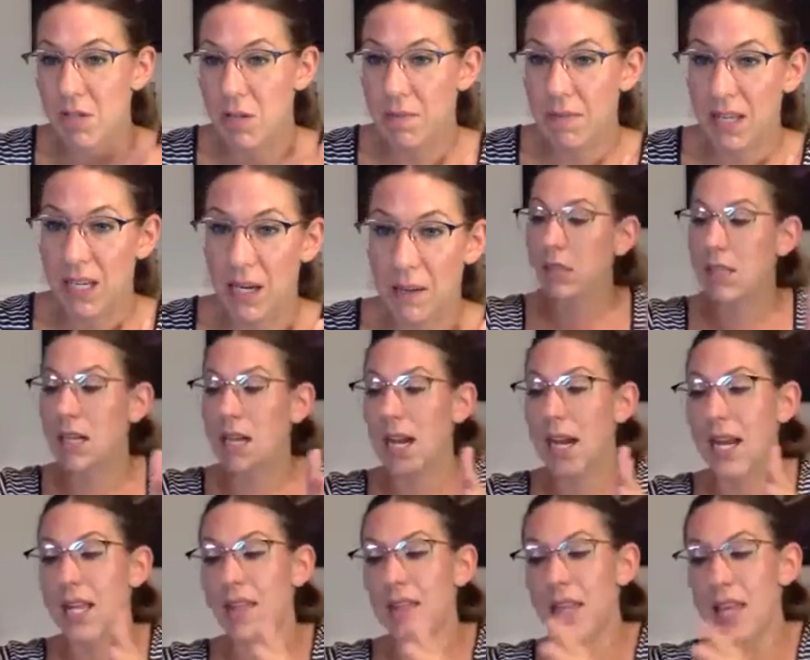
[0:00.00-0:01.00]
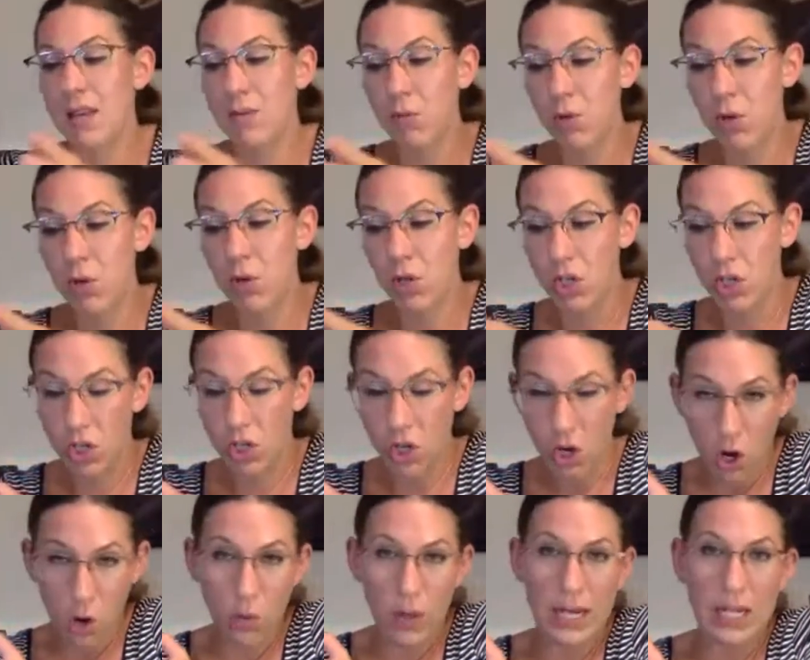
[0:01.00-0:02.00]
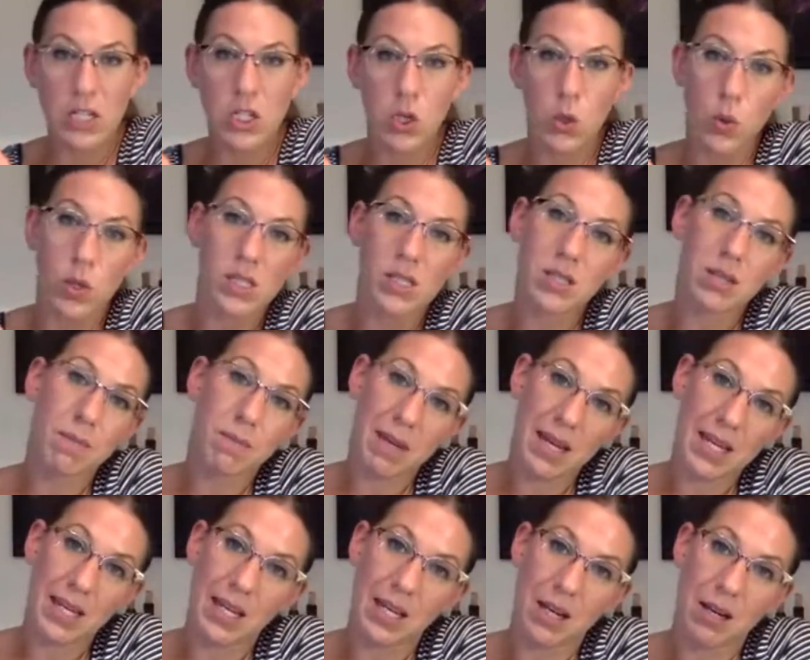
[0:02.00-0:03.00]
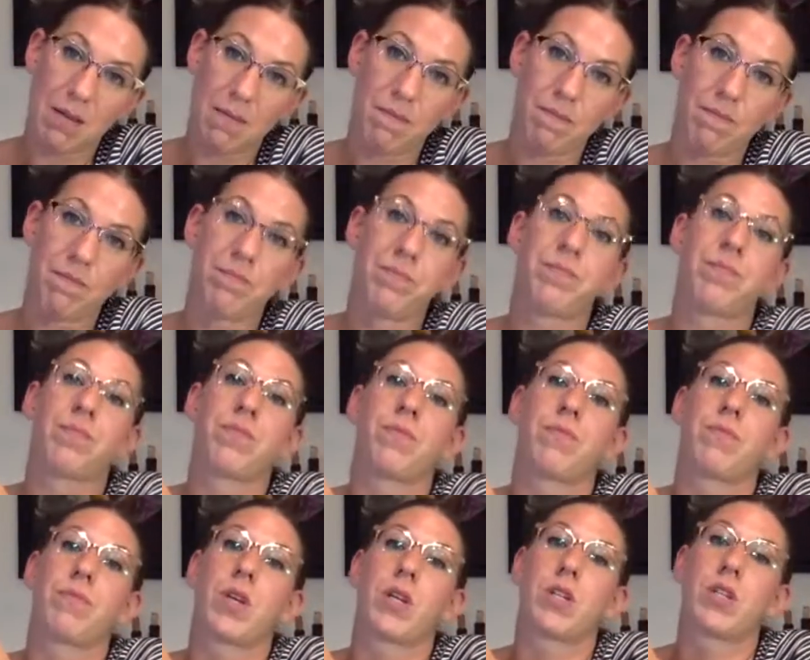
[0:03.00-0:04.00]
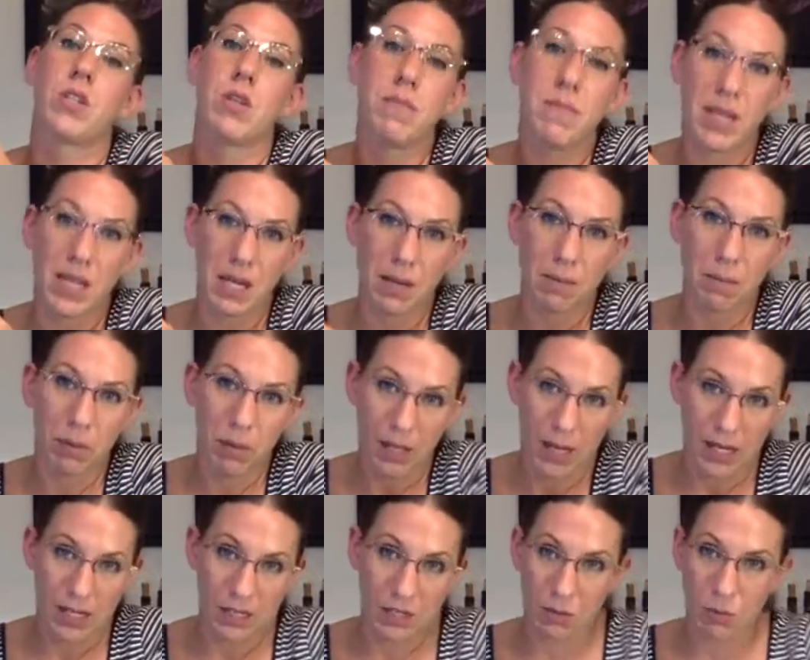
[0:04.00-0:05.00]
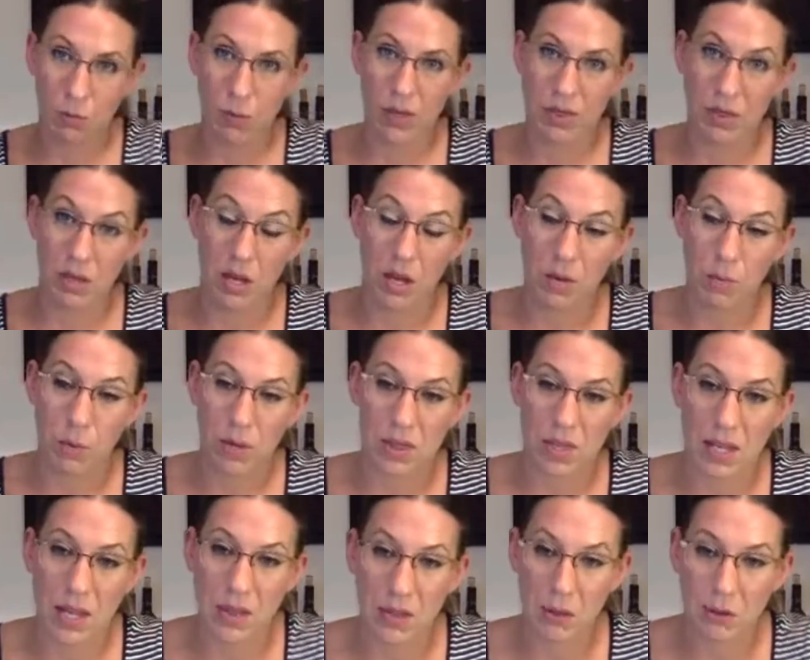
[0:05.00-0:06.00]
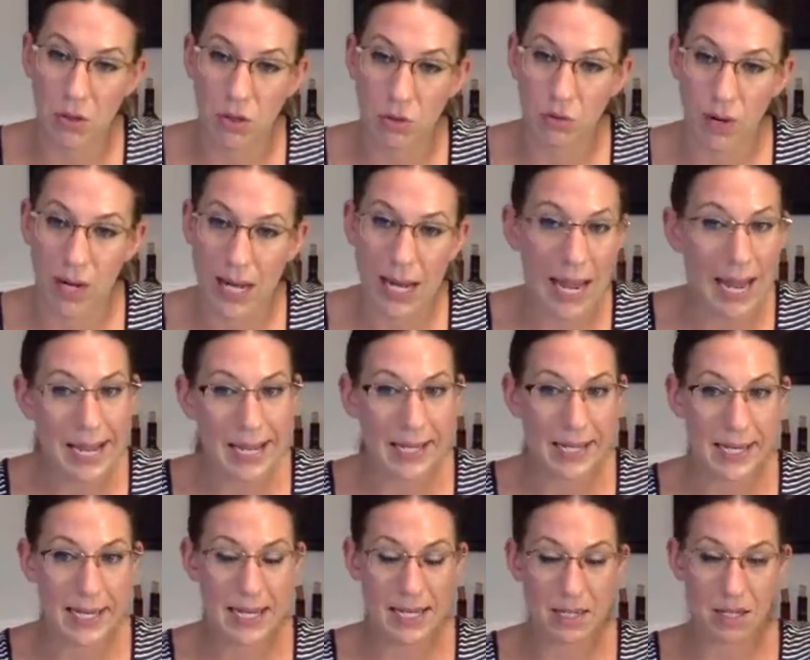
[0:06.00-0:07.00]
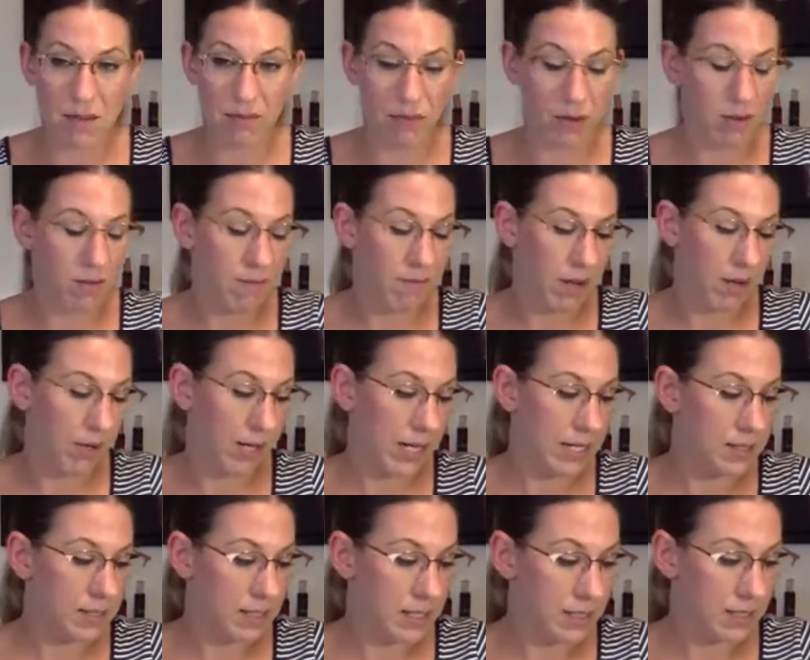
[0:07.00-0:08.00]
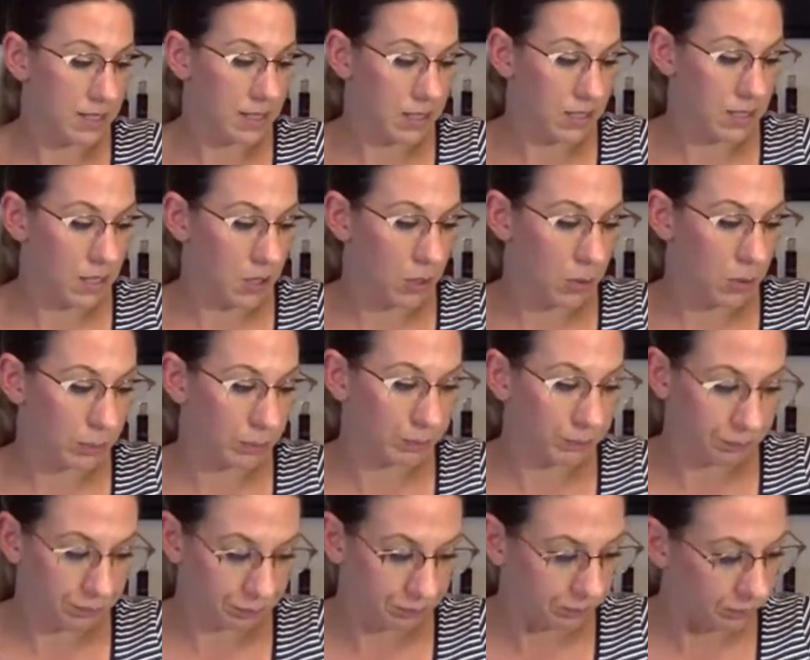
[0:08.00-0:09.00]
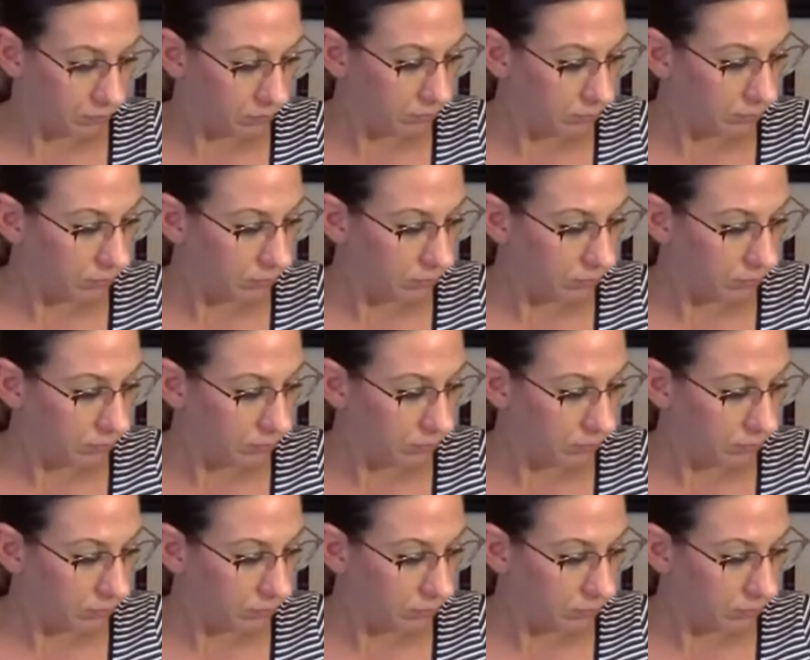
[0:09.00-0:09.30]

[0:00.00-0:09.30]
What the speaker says: medium bodied. And then we're going towards the medium to medium plus with the other 3 in different variances. So